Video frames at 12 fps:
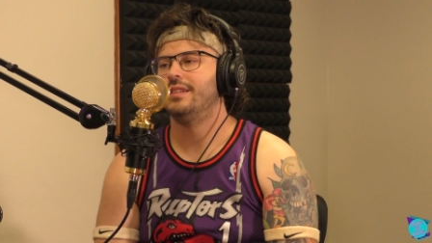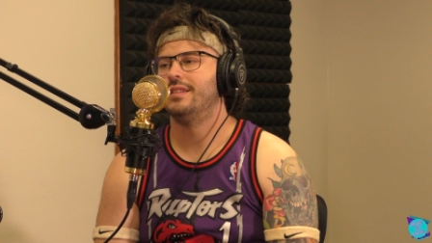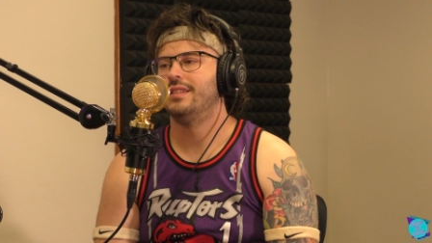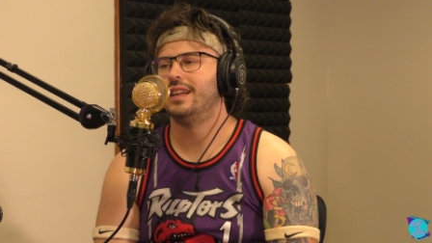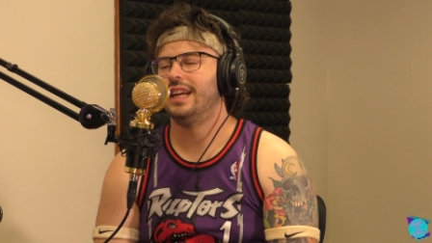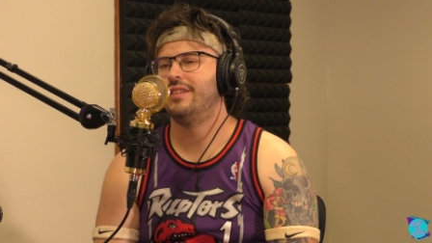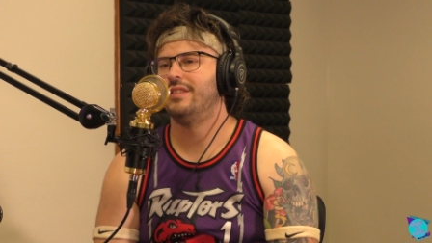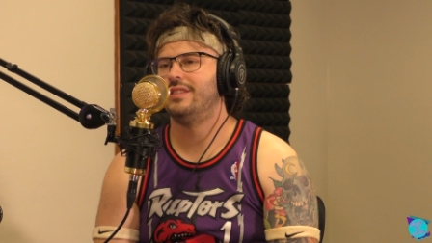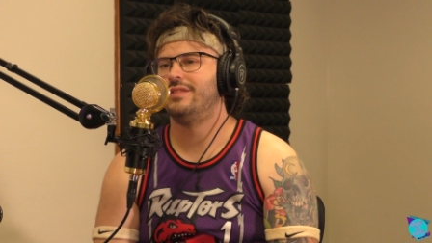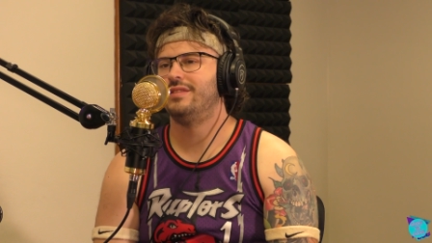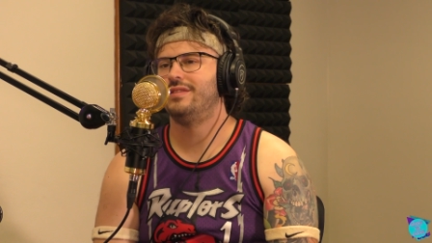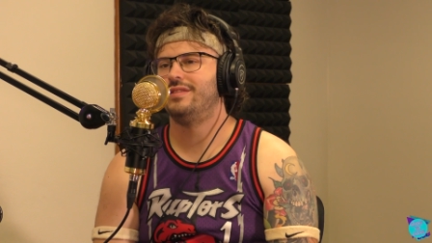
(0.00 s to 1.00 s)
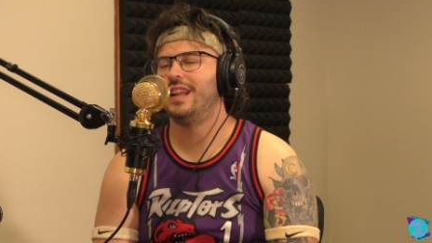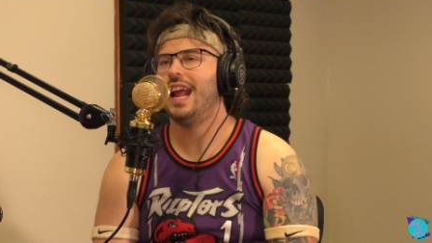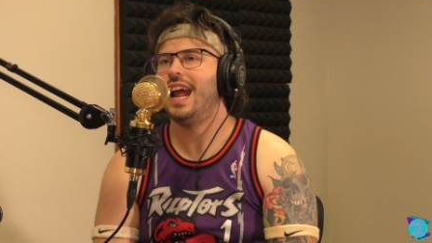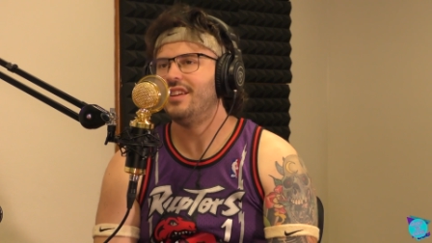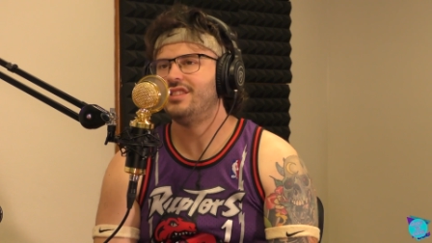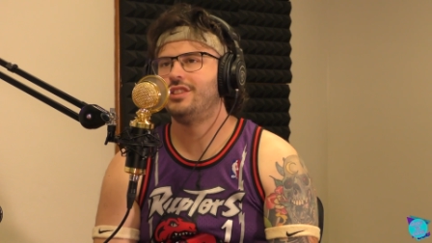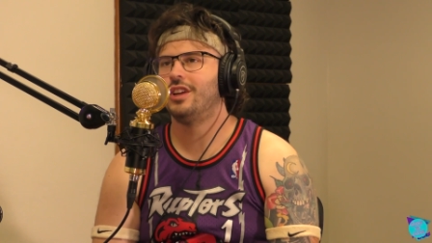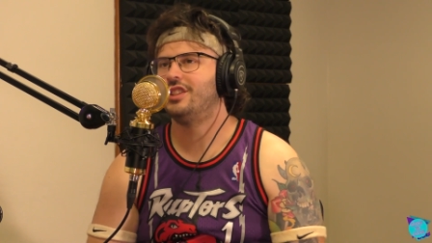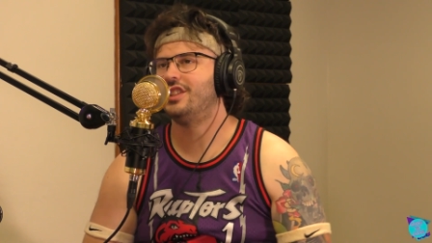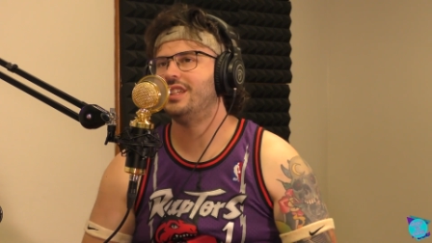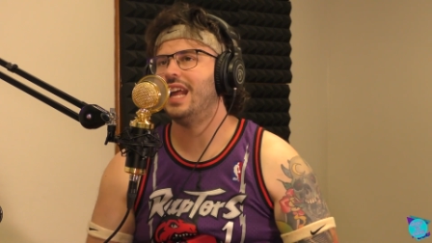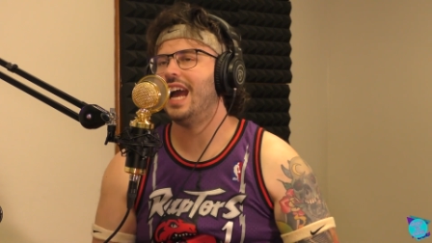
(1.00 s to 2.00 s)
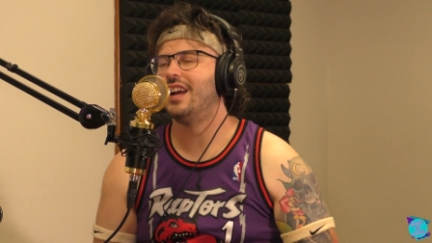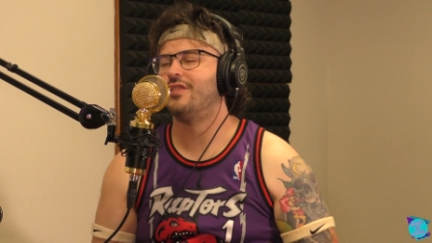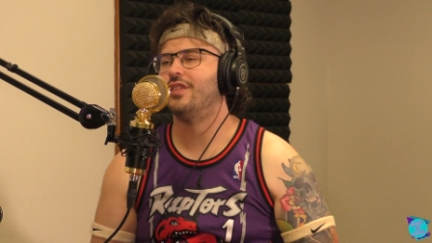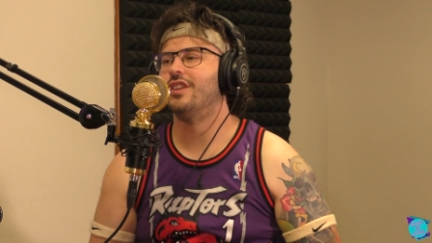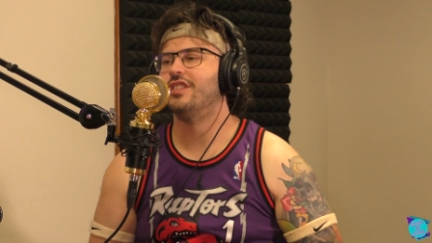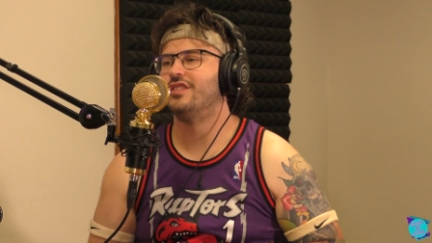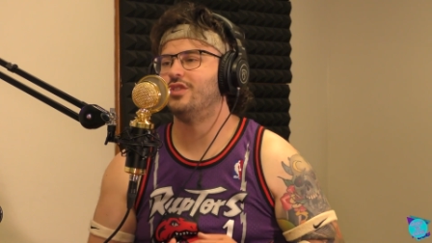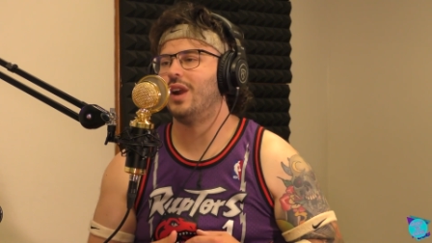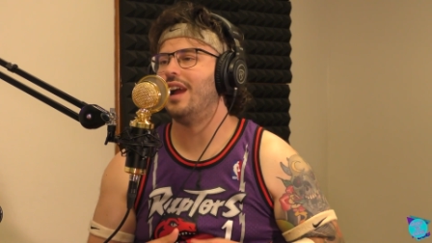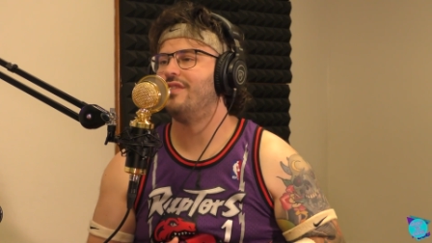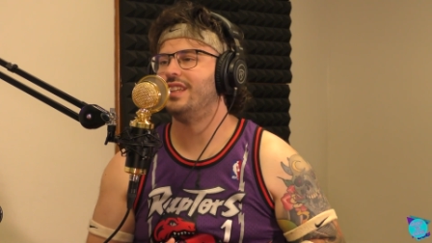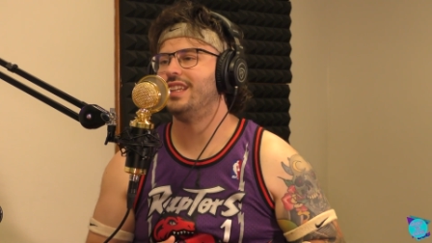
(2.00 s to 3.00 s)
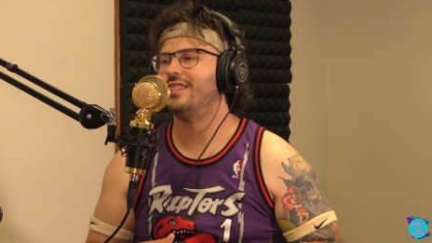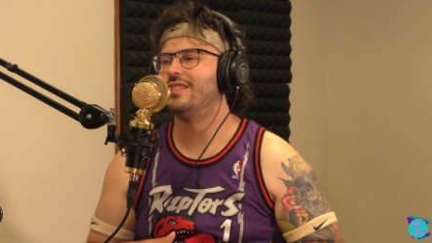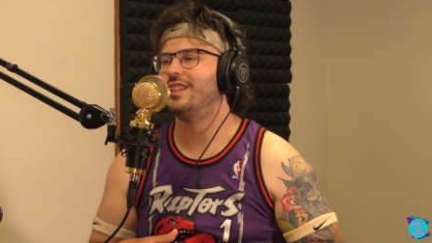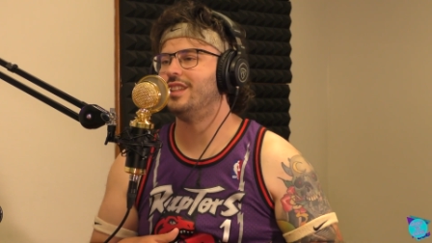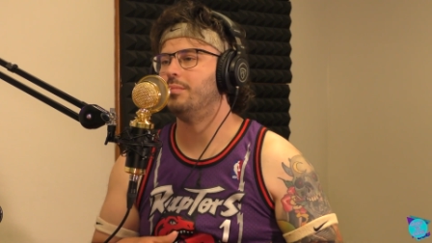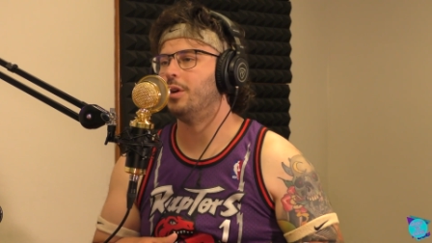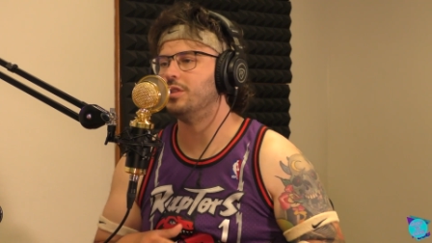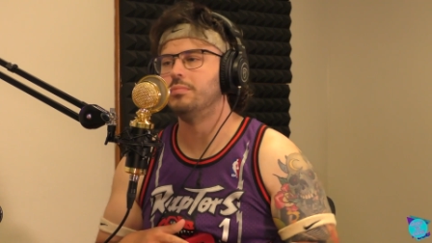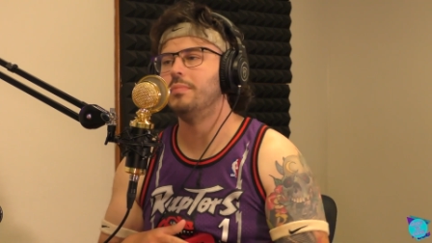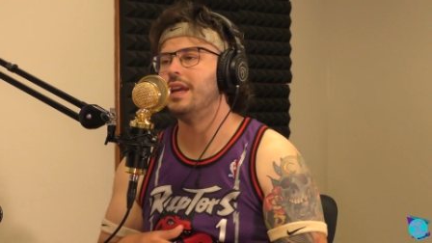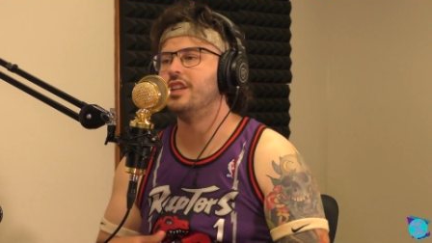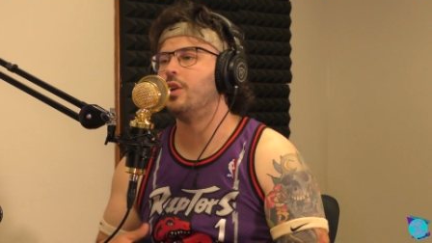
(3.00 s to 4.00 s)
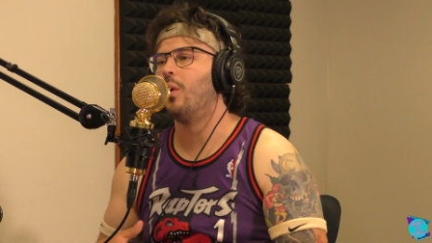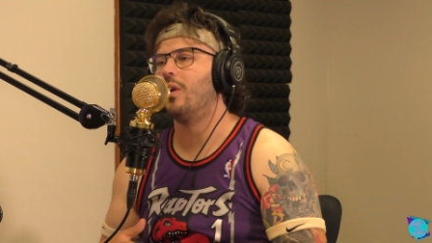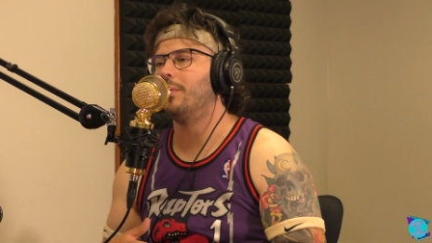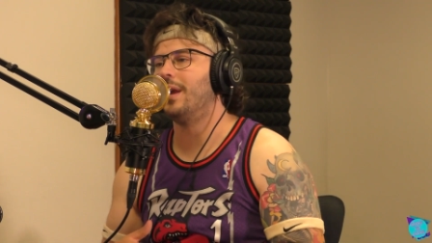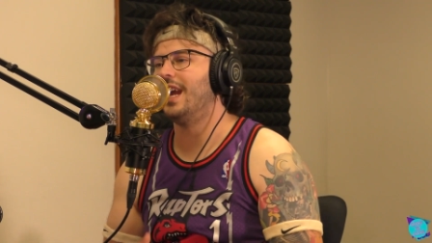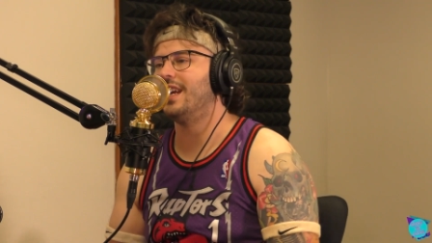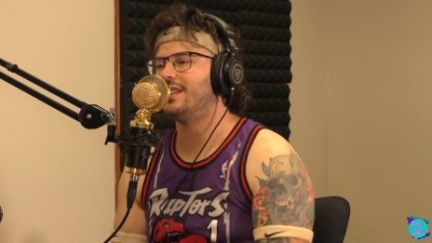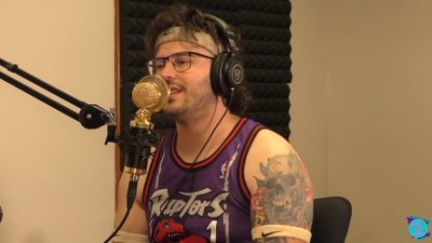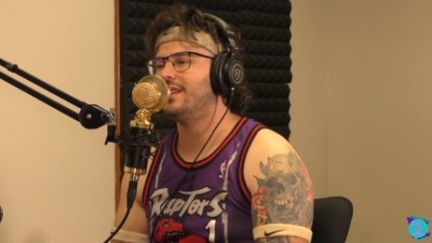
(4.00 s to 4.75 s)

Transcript: They have a they have such a knack for drafting the most mid quarterbacks.